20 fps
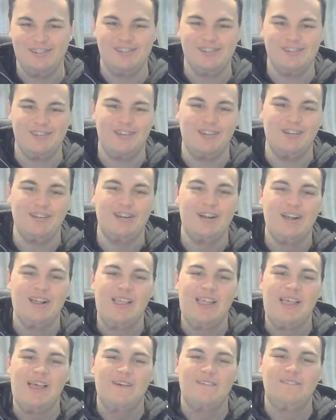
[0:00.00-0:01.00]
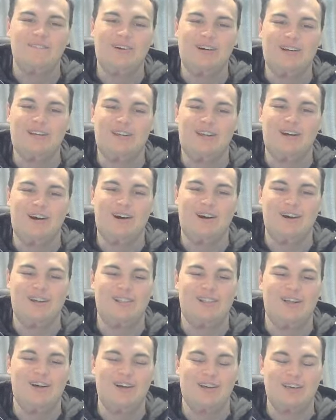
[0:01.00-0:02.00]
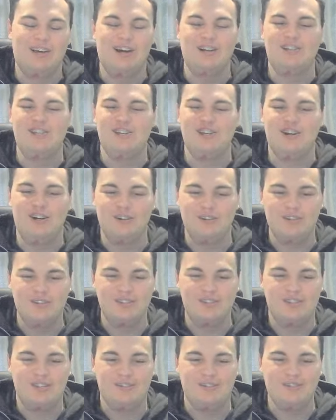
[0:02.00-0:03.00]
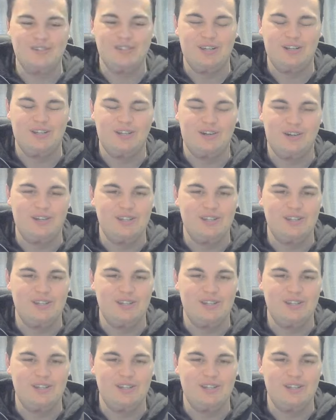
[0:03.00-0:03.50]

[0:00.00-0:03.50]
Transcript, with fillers: say. But I like Archie Colgan's skill set a lot.